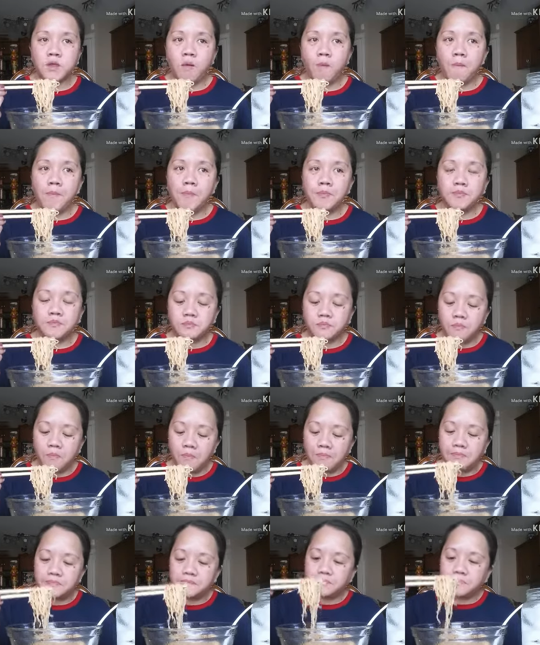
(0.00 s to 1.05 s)

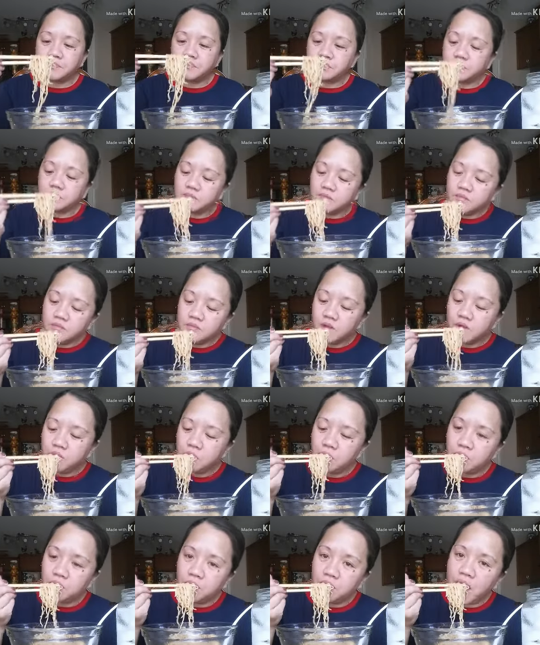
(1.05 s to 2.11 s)

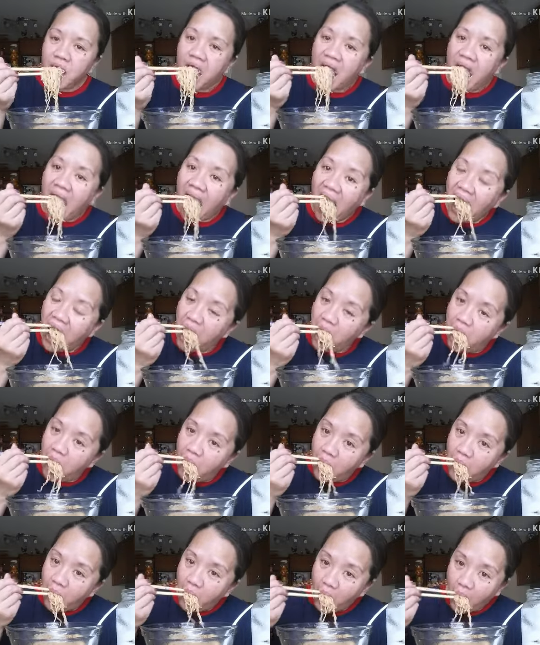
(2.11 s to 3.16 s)

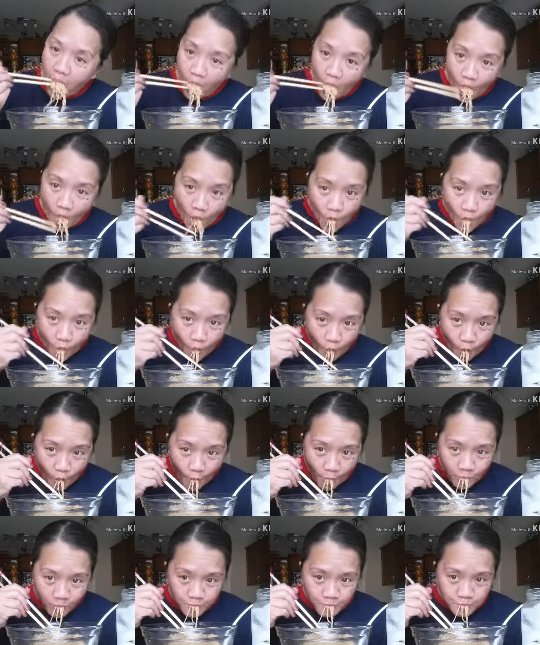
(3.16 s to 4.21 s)

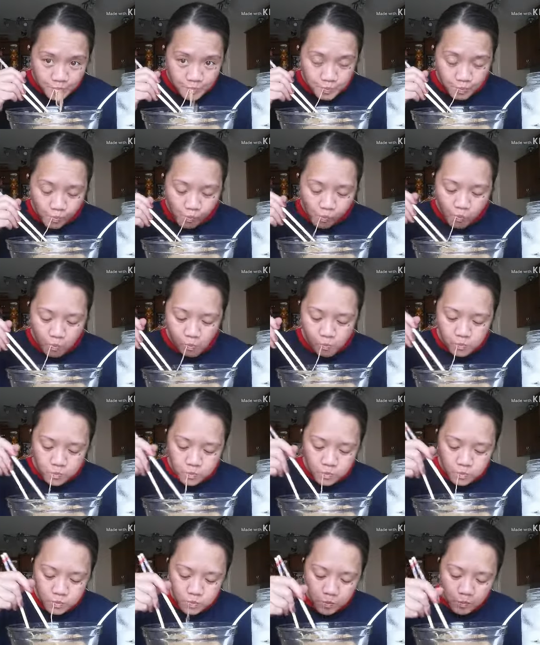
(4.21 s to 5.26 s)

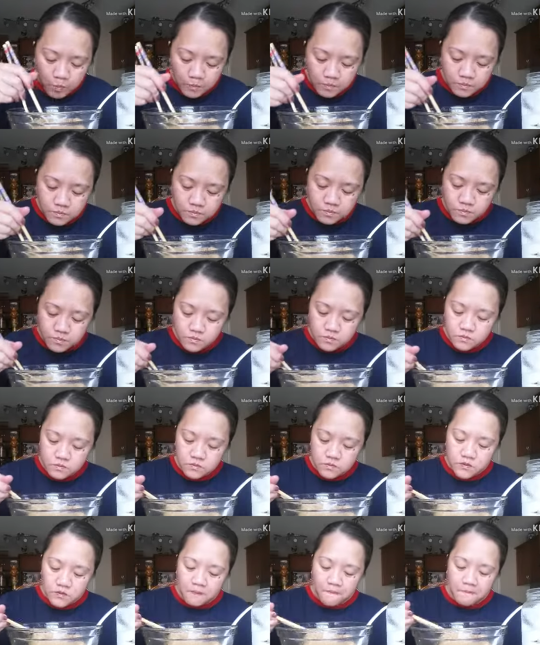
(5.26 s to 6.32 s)

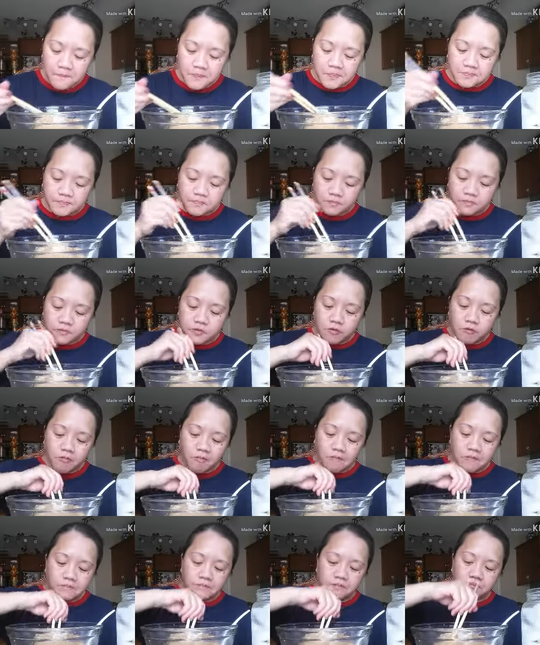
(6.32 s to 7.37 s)

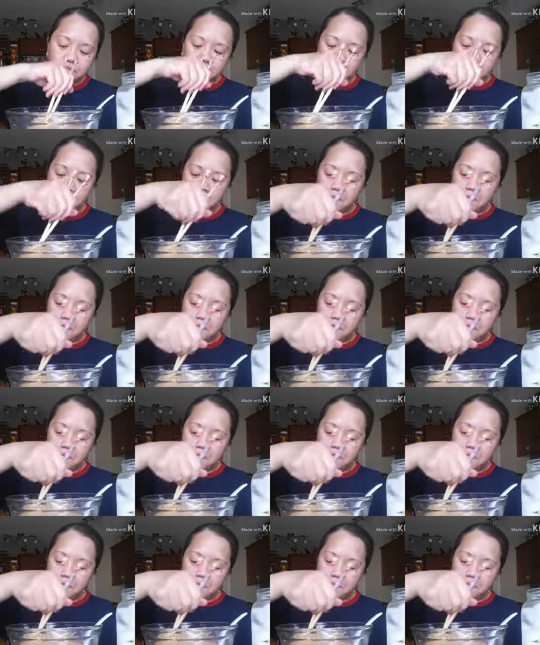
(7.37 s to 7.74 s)
[no speech]